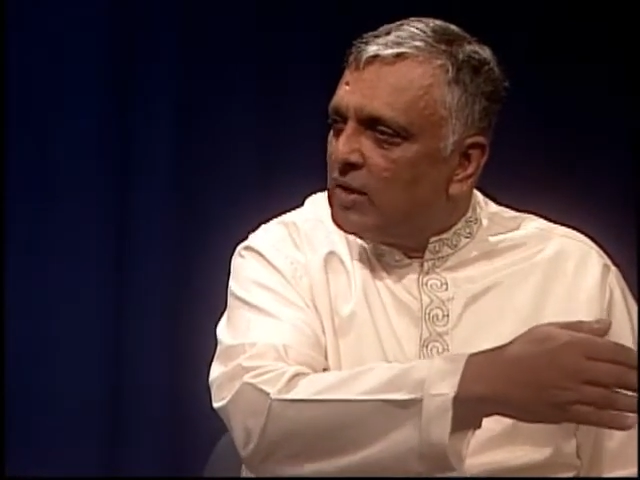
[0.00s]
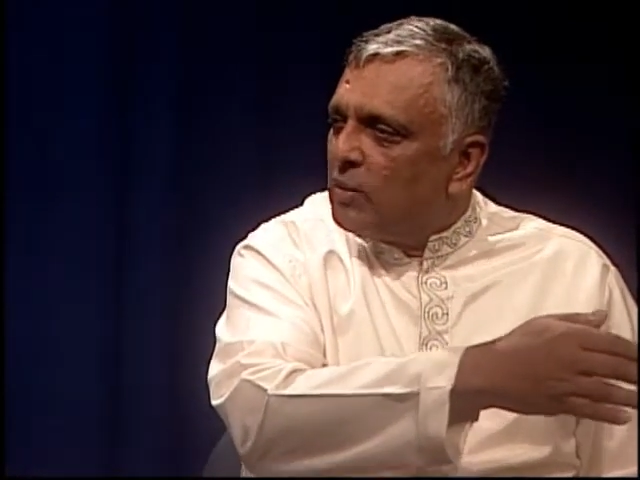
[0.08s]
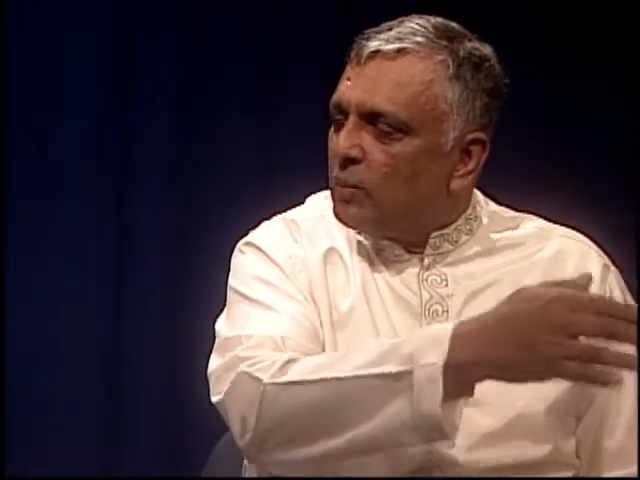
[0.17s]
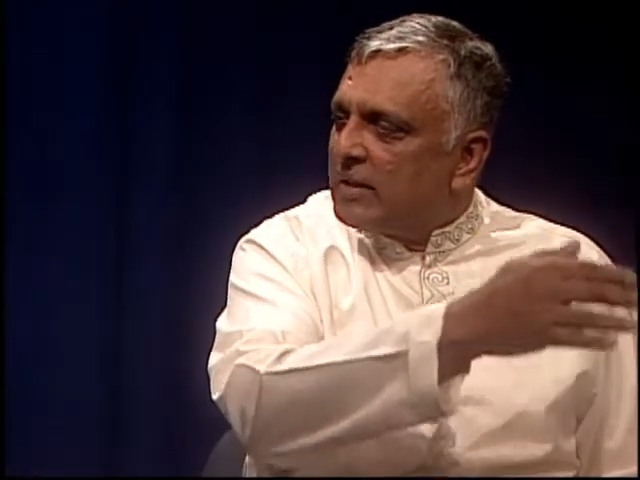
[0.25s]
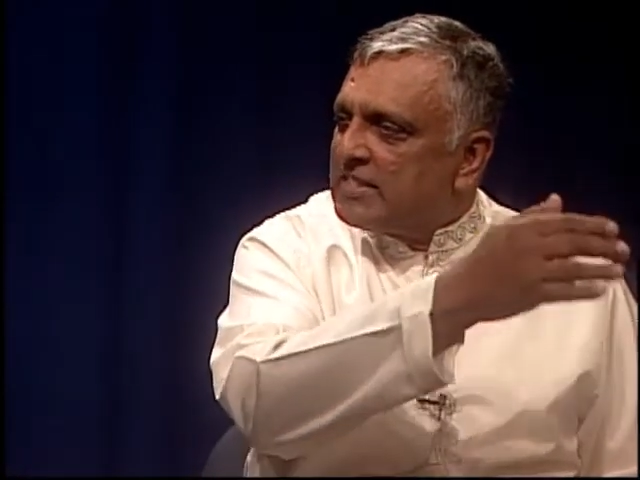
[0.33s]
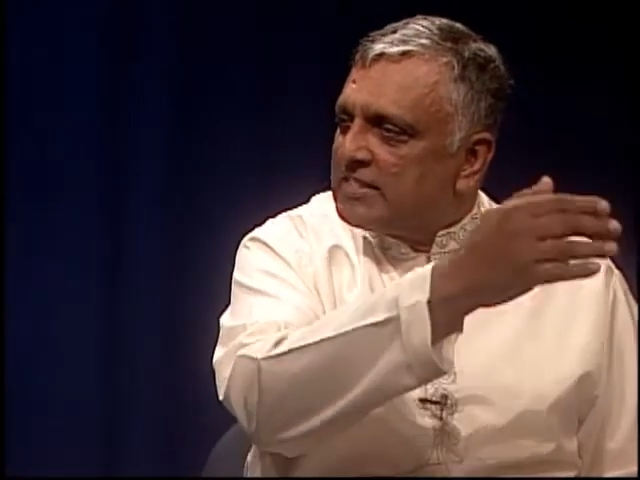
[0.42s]

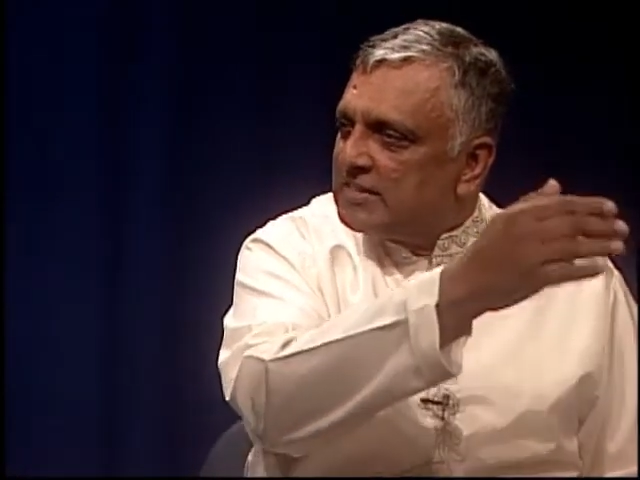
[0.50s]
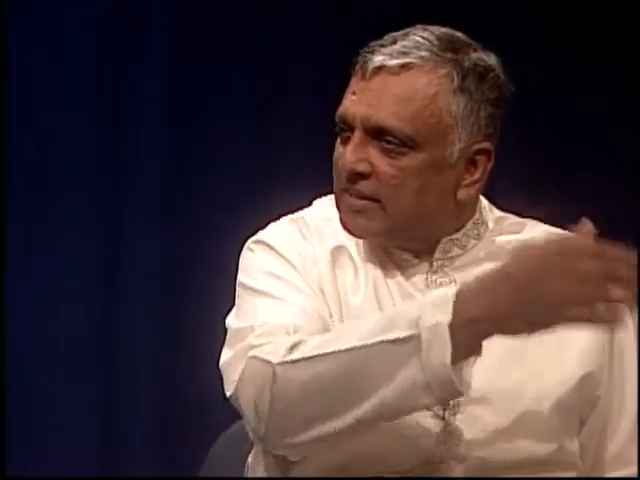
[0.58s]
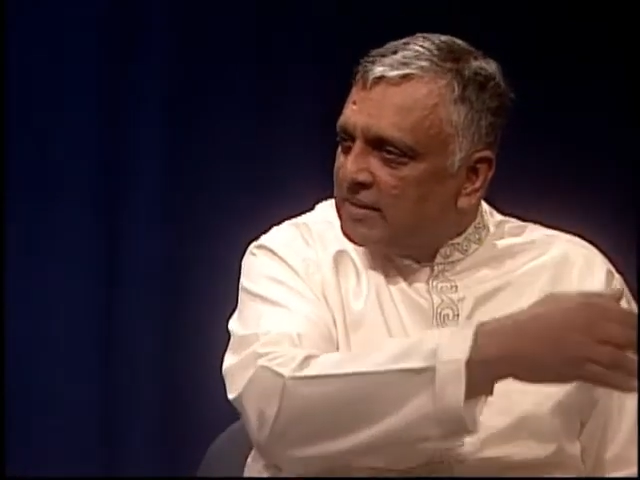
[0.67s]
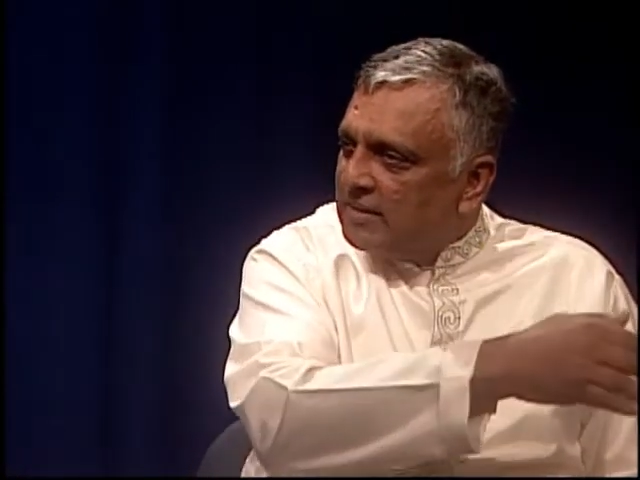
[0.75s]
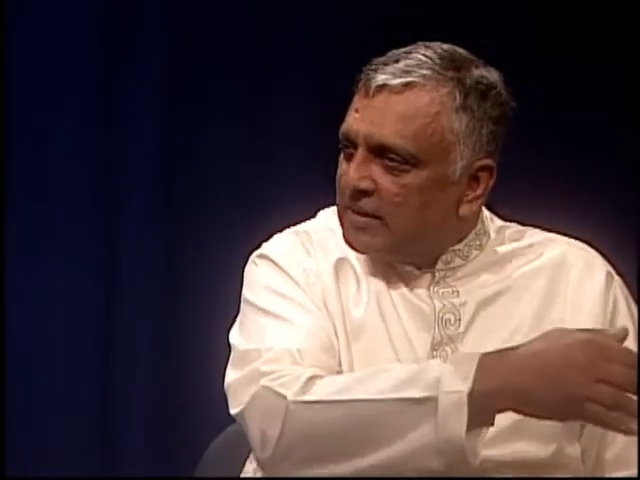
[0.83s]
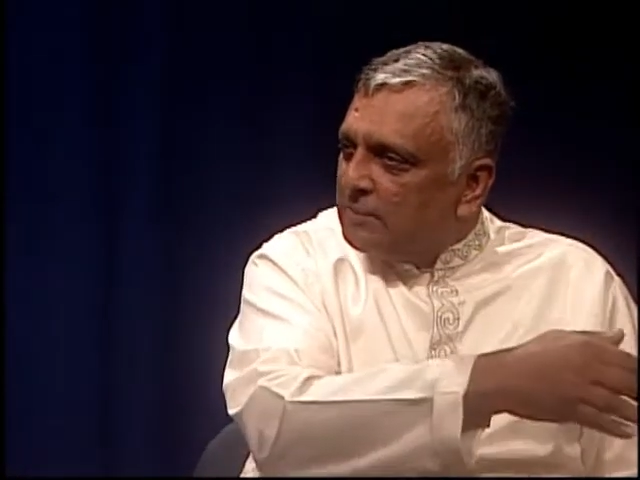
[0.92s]
What he's
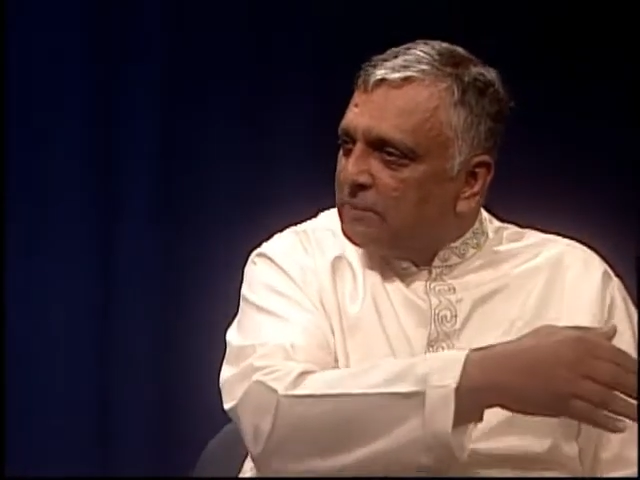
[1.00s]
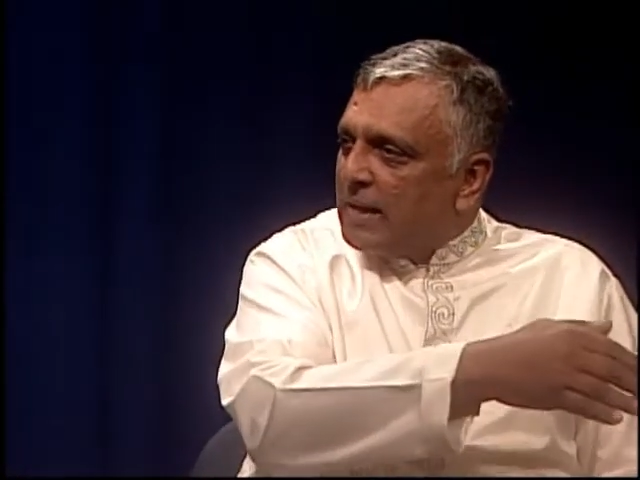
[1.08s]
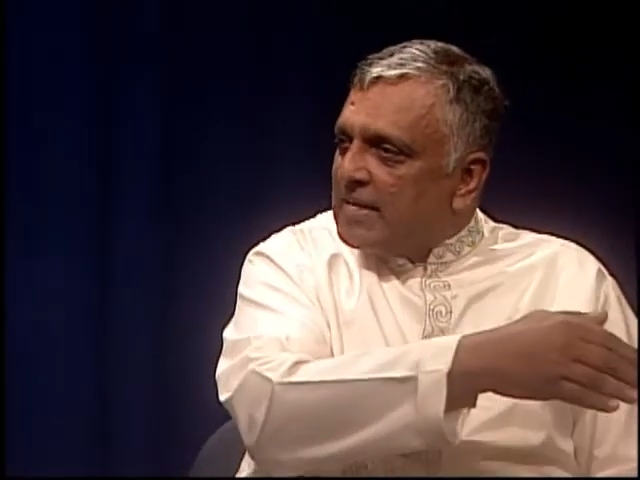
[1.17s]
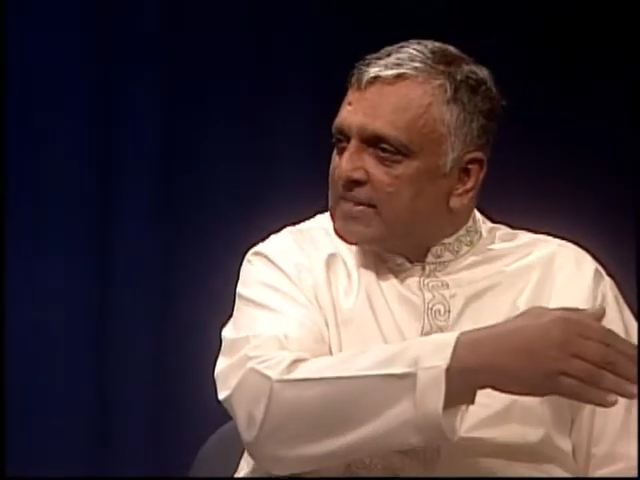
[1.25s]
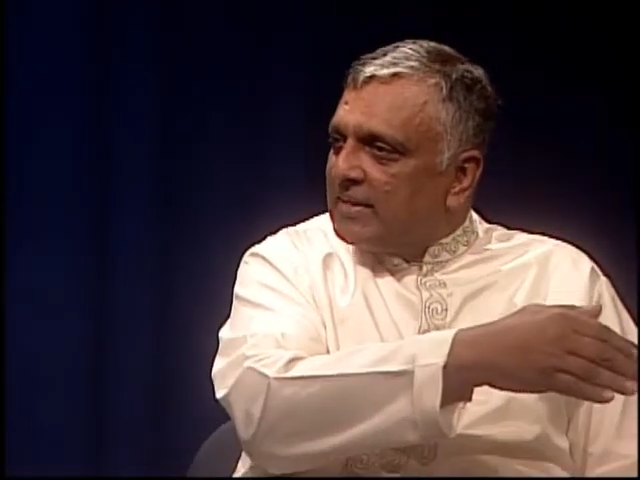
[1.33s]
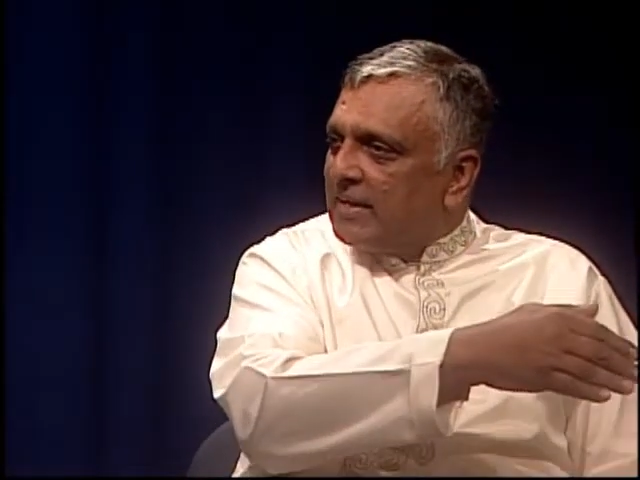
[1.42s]
done in the
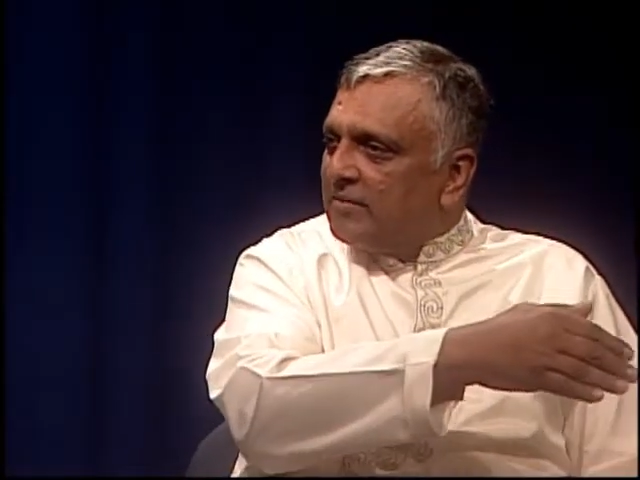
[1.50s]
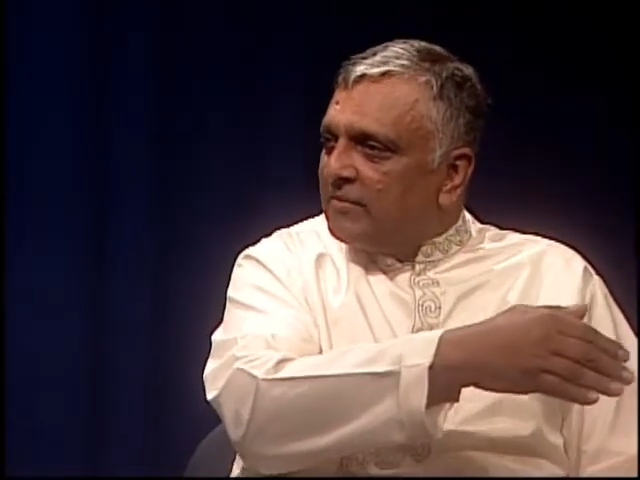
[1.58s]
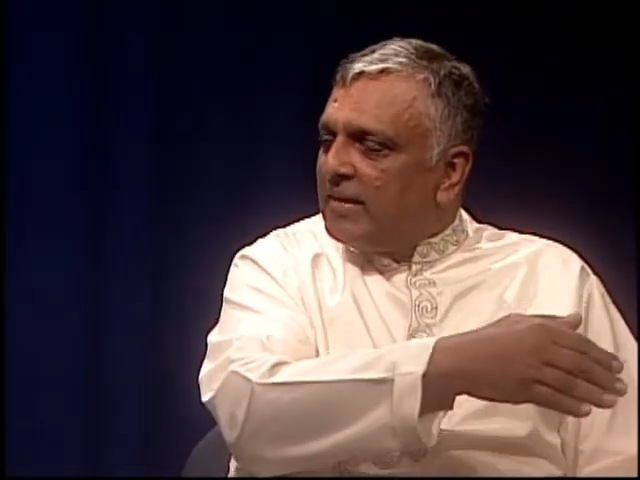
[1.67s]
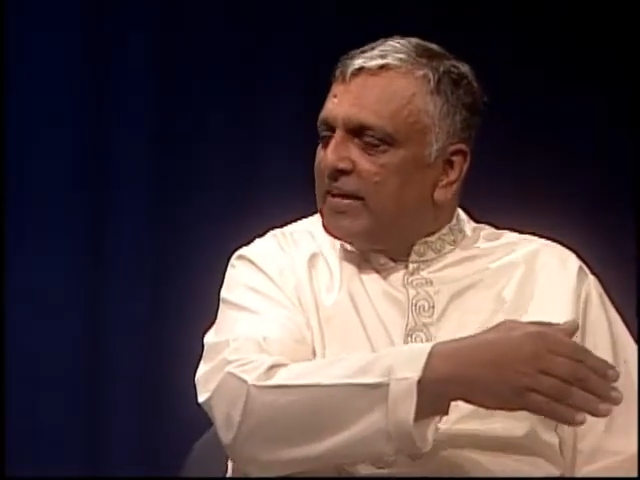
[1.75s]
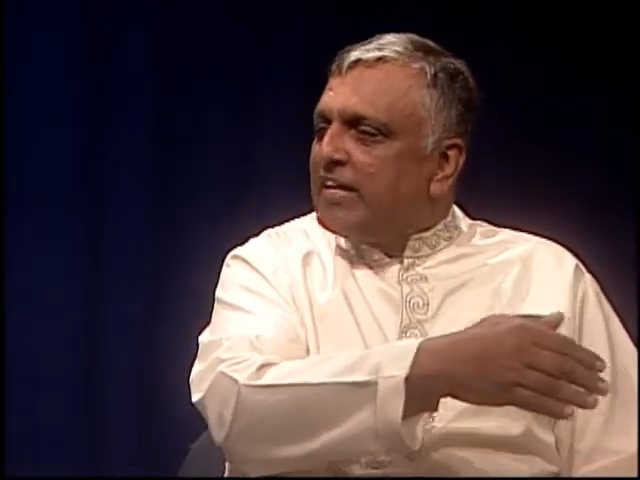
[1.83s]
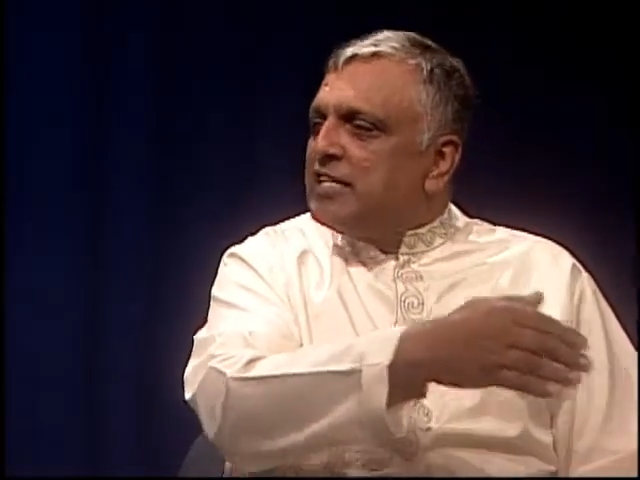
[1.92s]
past life,
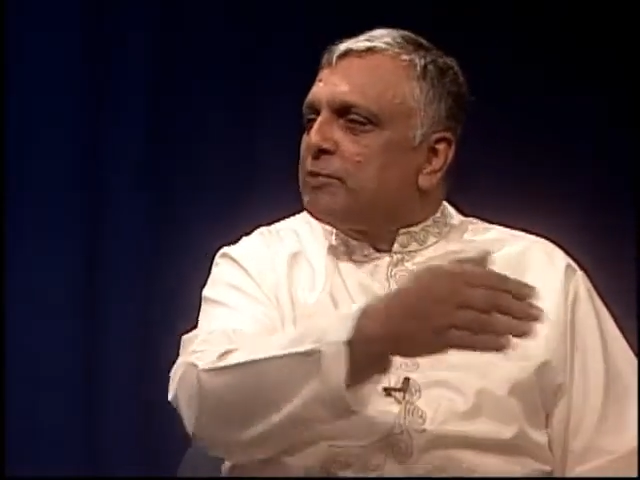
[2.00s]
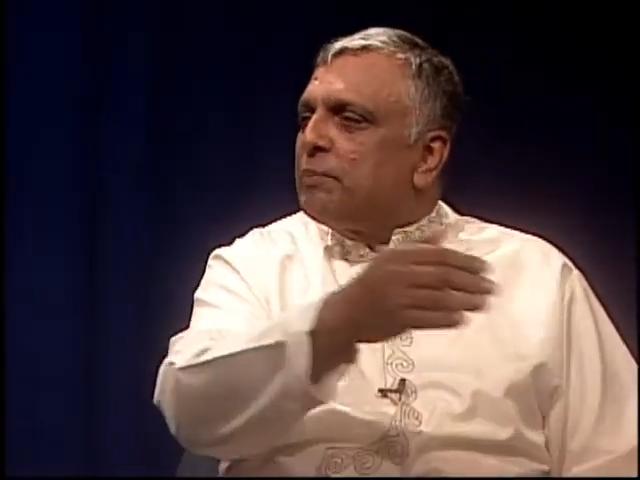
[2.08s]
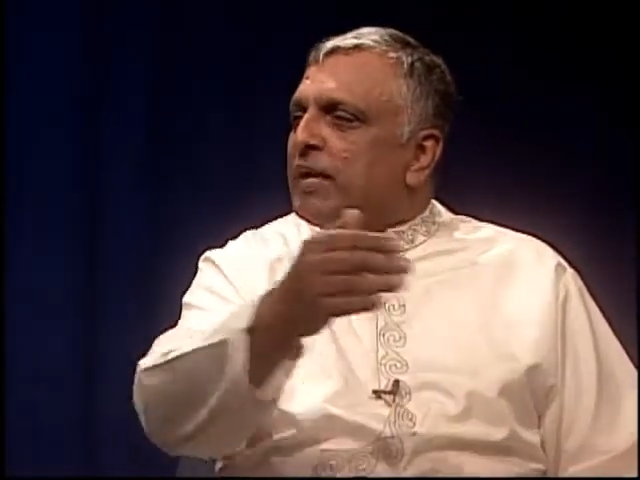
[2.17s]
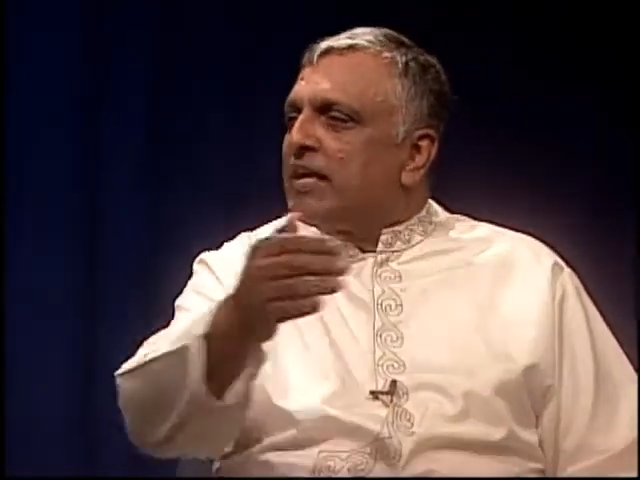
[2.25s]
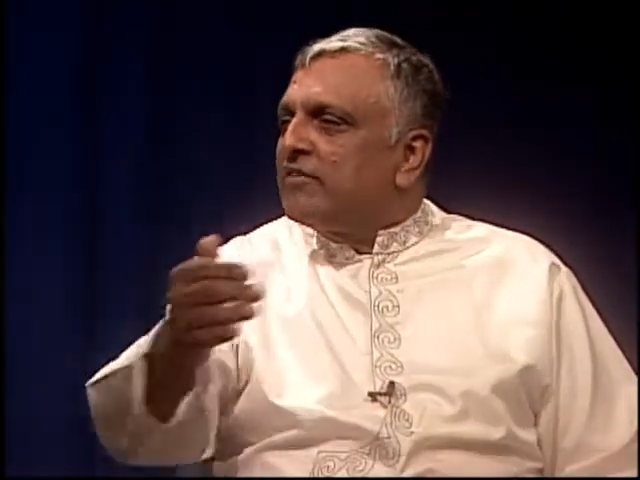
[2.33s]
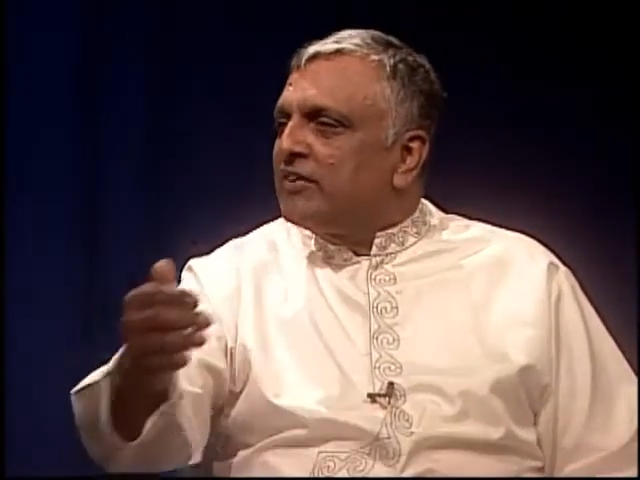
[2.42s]
he's
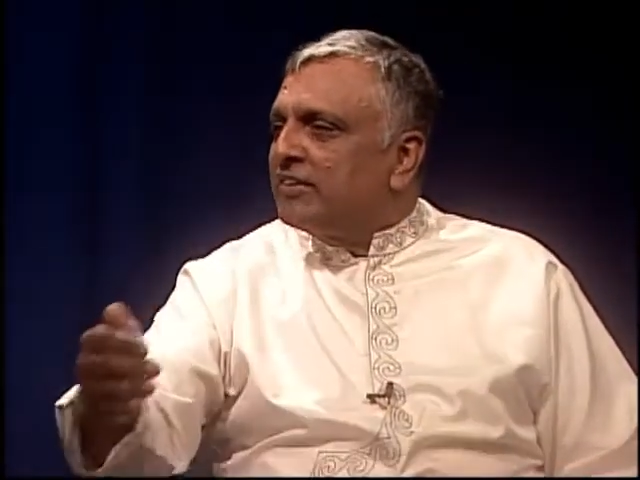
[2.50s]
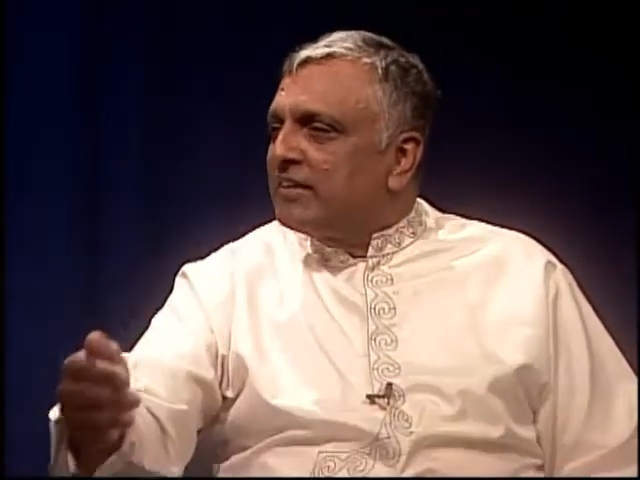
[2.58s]
paying for it